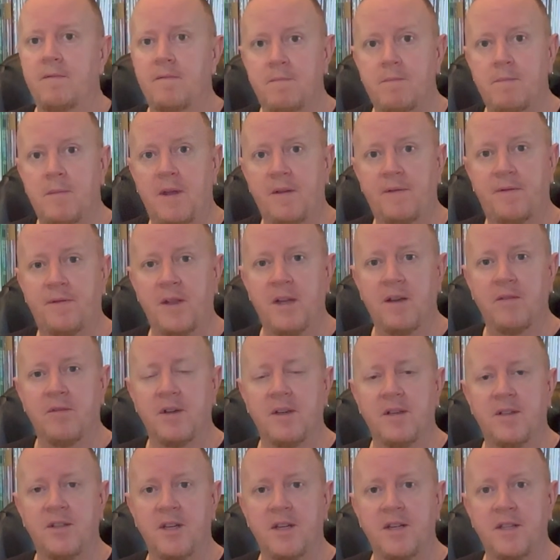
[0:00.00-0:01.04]
My
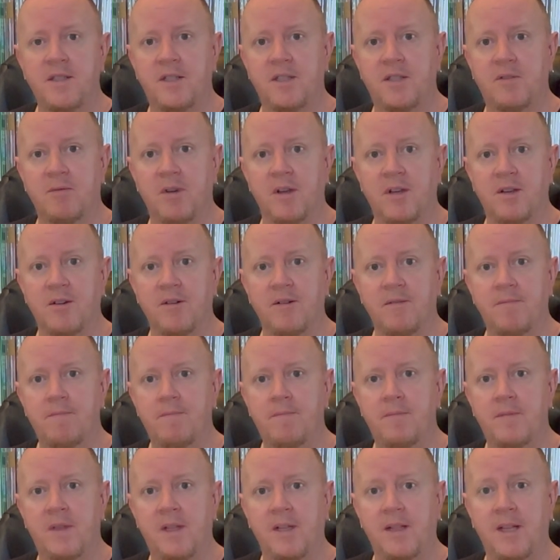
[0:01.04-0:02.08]
favorite Genesis record,
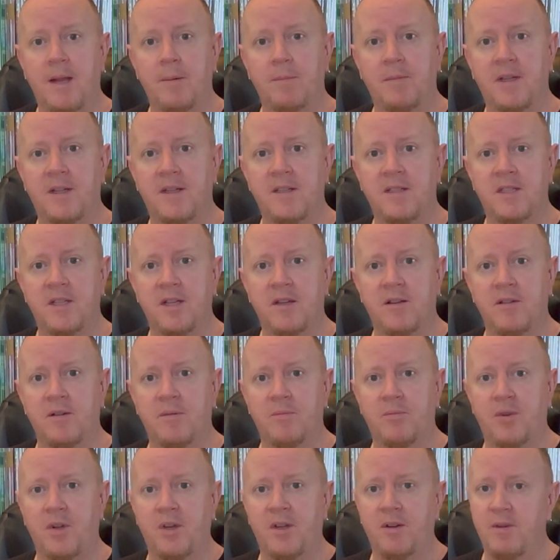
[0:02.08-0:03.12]
The Lamb Lies Down on
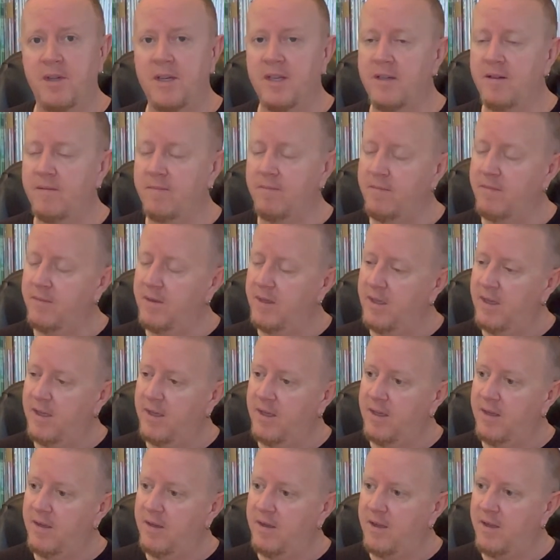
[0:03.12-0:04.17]
Broadway.
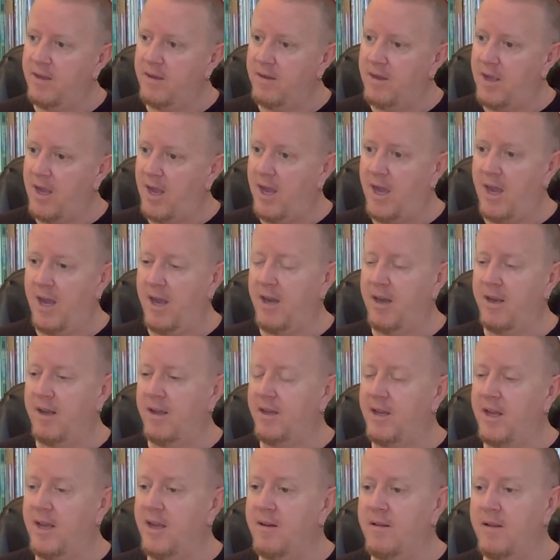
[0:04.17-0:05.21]

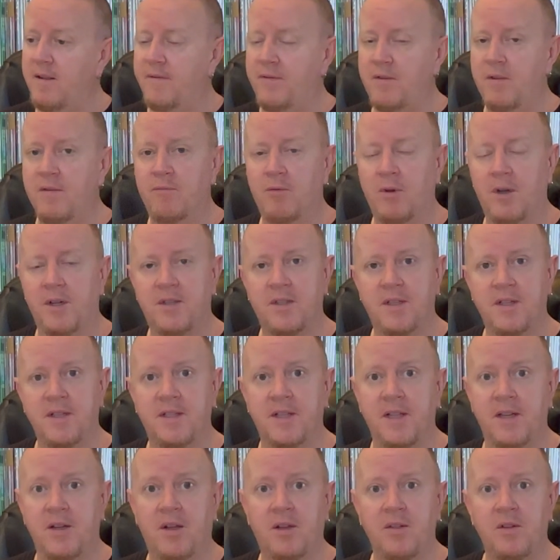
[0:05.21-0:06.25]
Again, if you've watched this
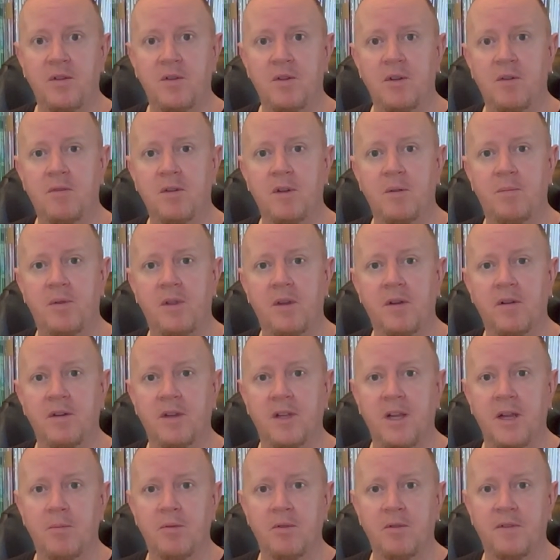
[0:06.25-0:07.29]
at all, you know what a Peter
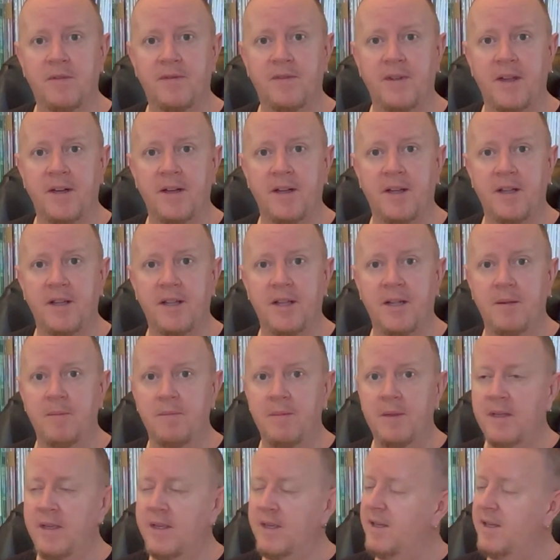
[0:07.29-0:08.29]
Gabriel fan I am.